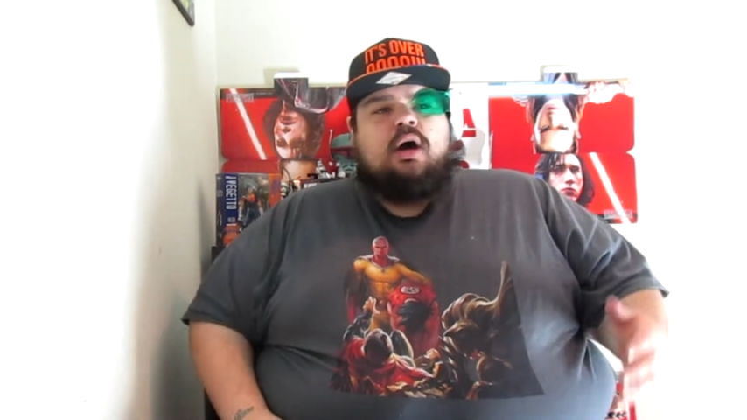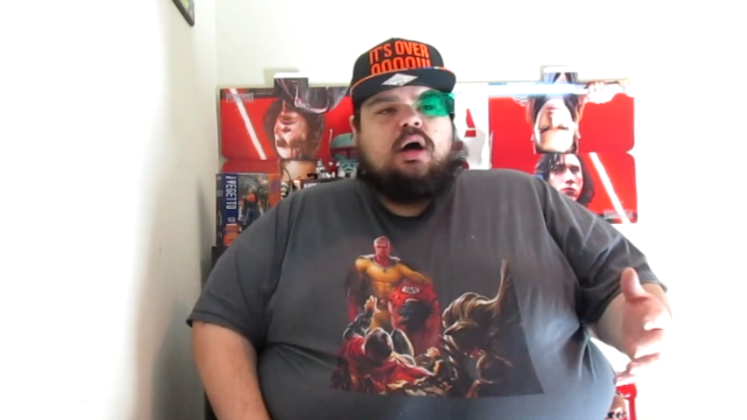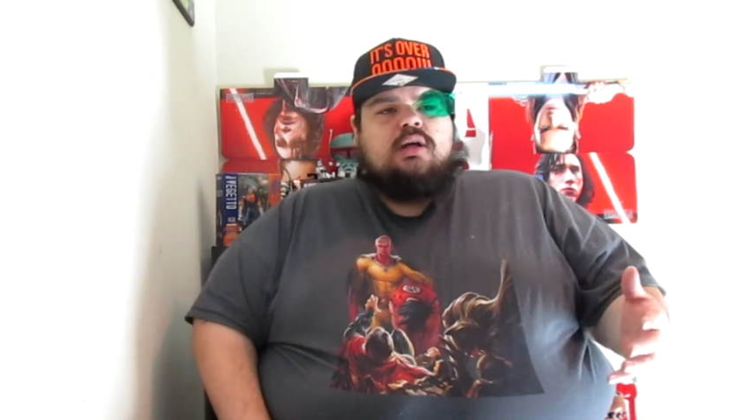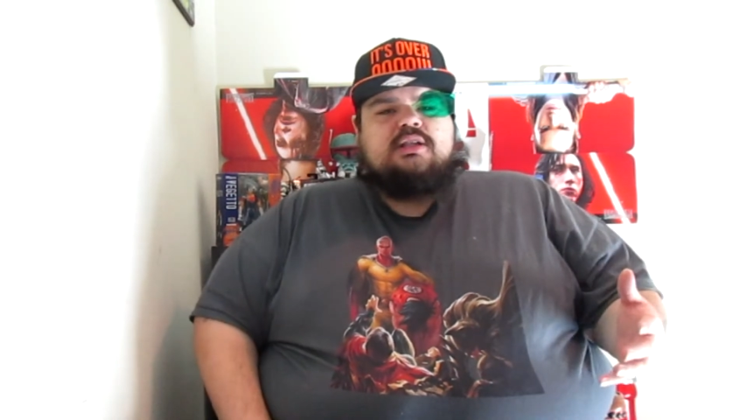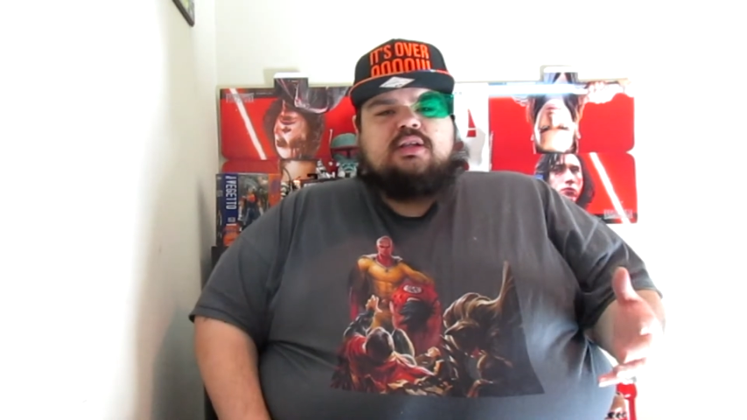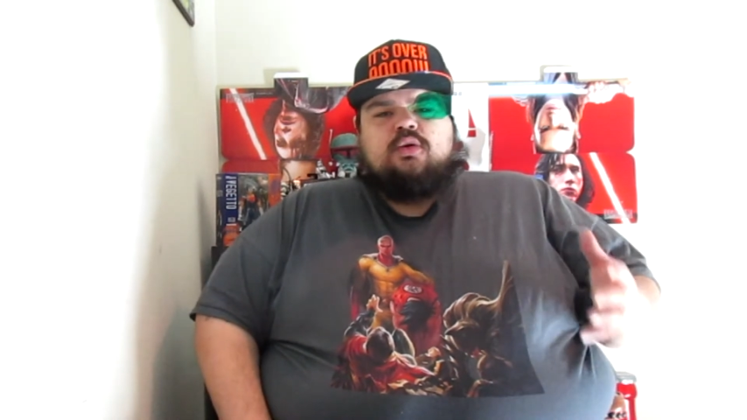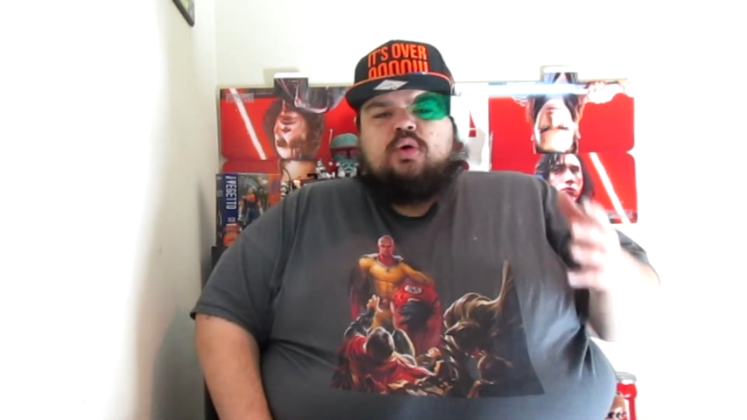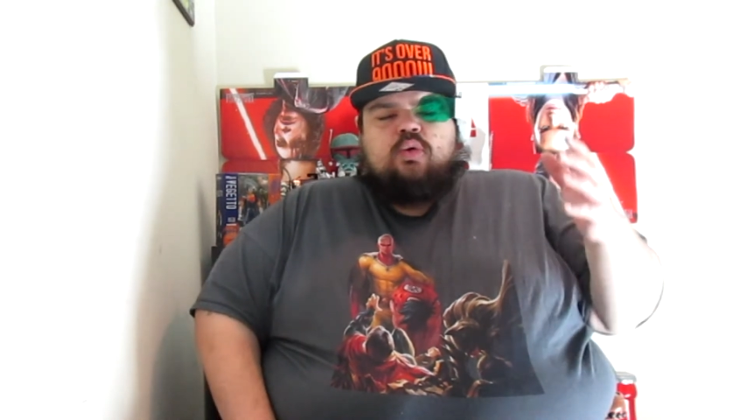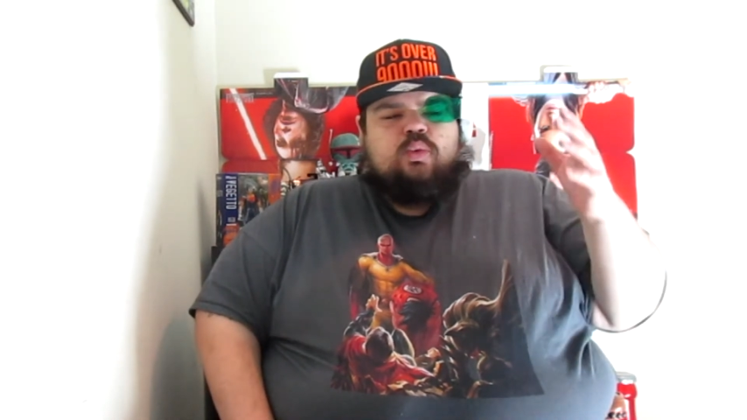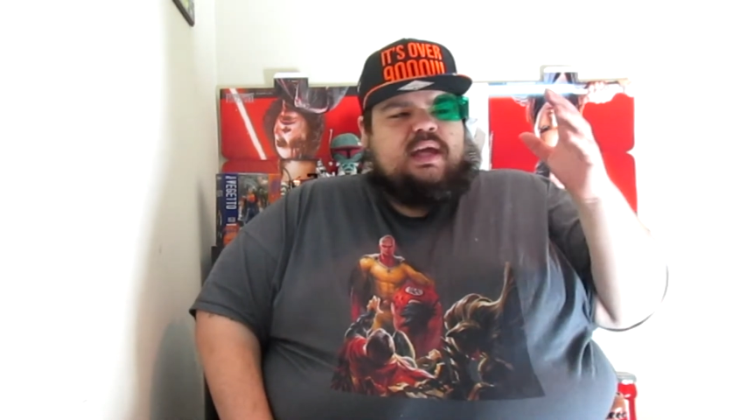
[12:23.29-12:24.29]
Also,
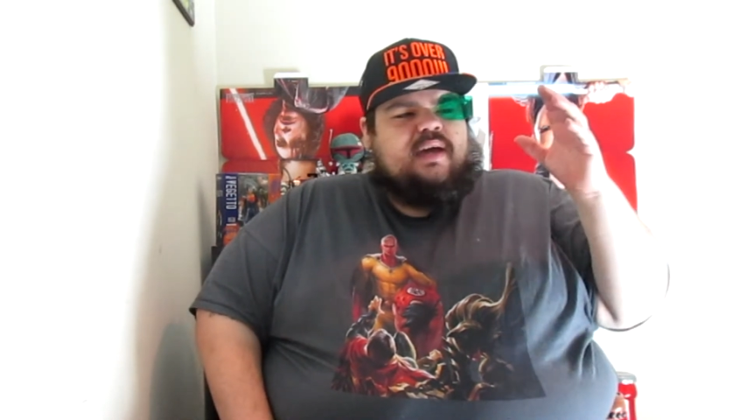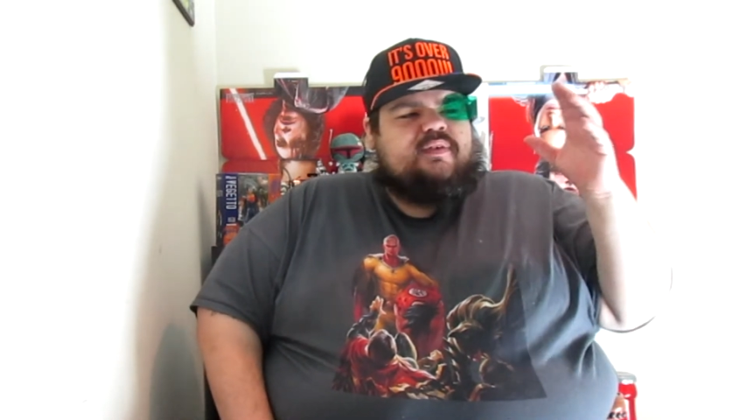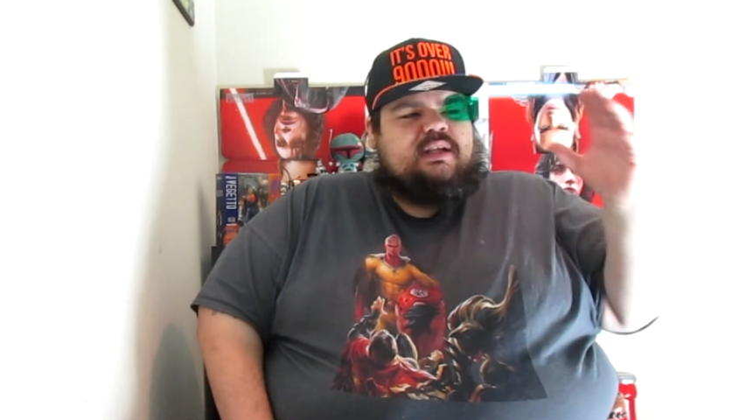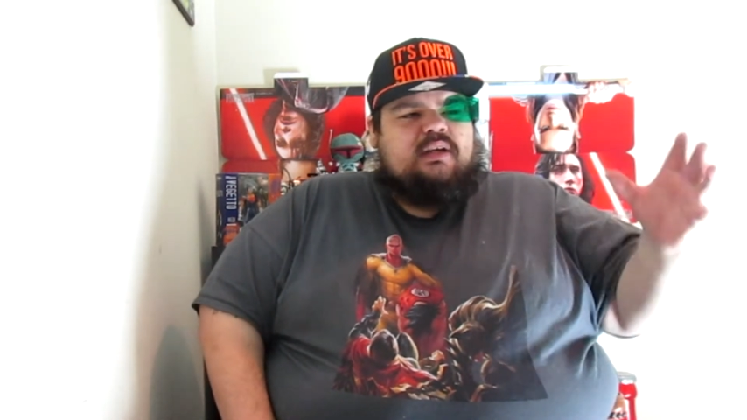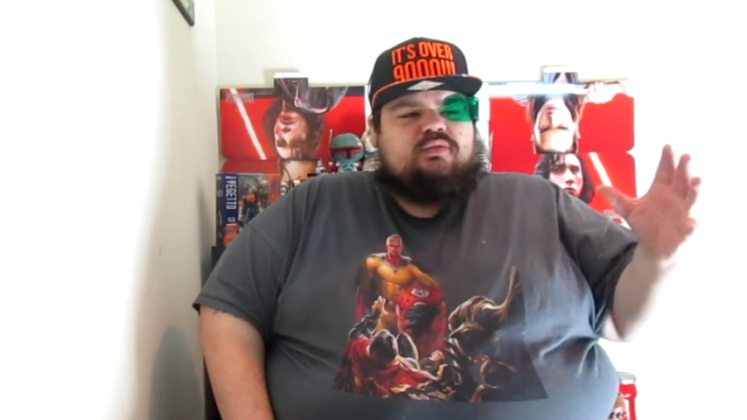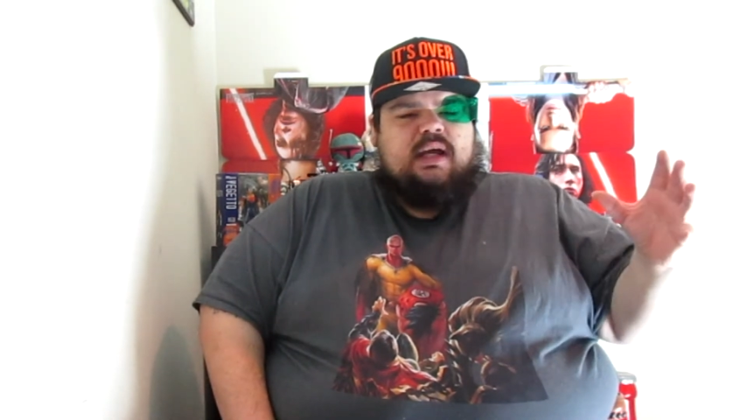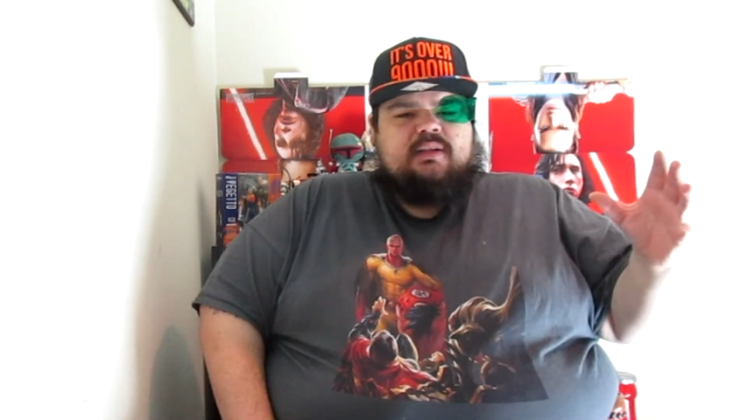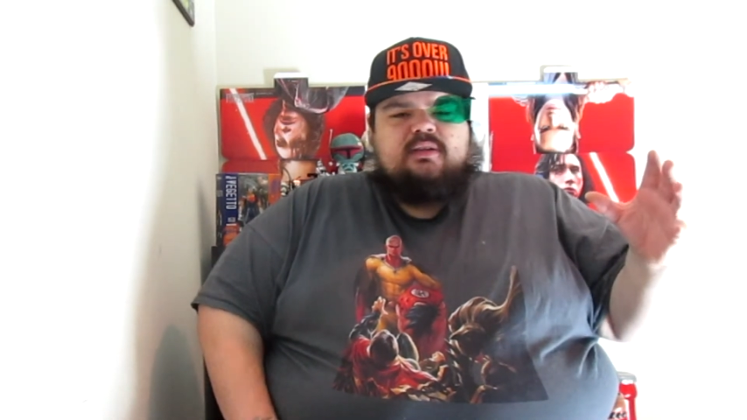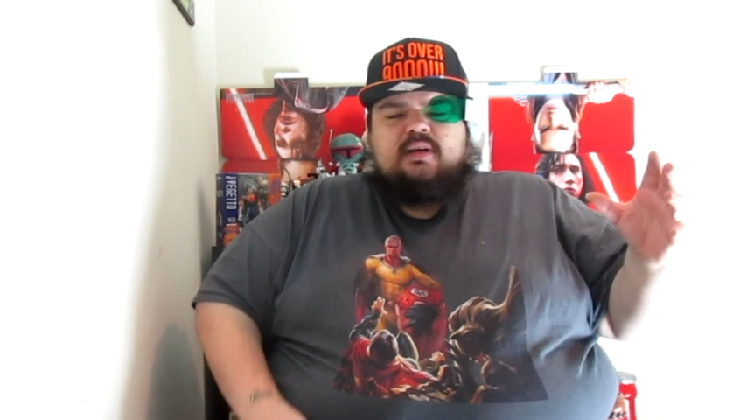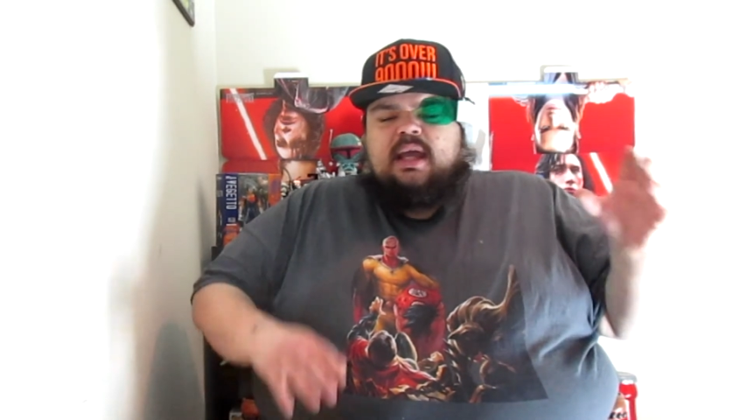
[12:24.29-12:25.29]
we have a
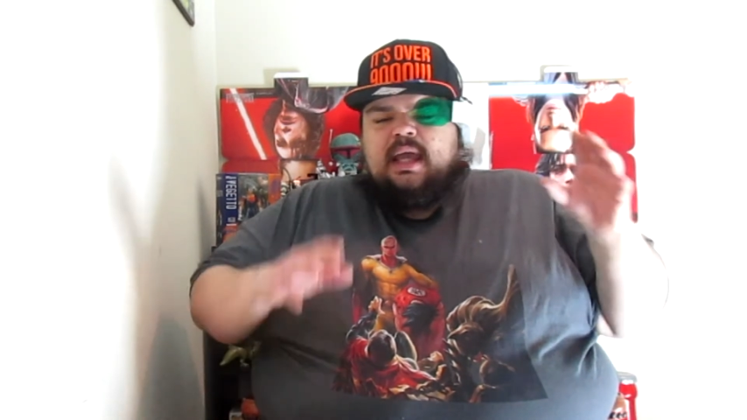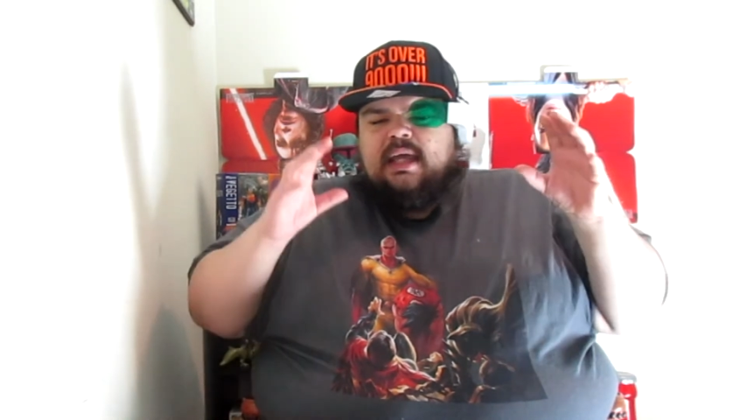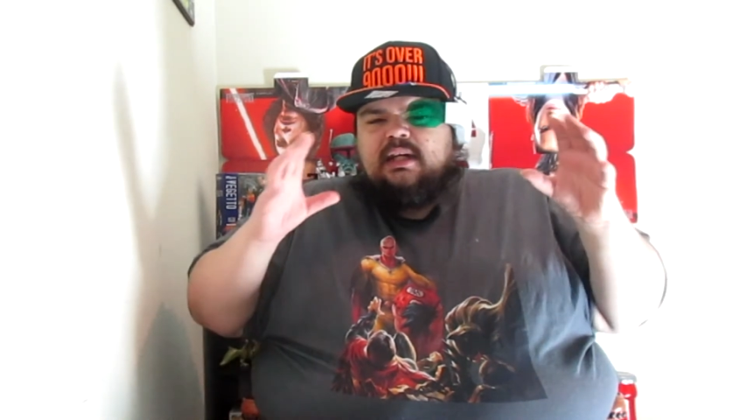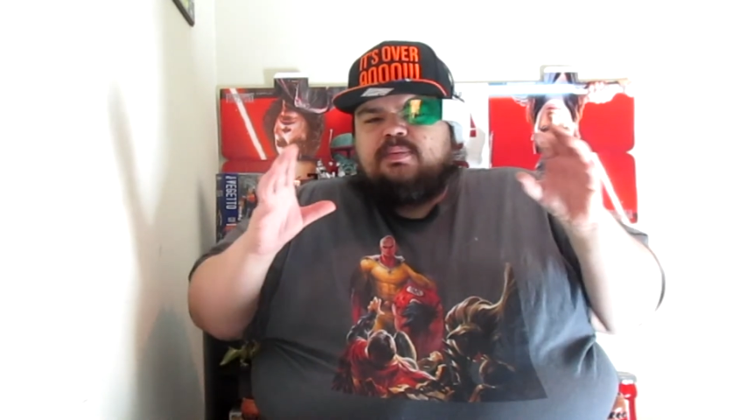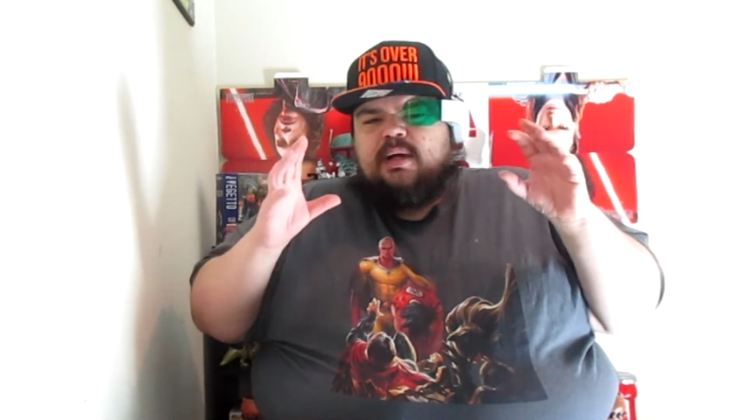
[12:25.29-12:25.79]
director and a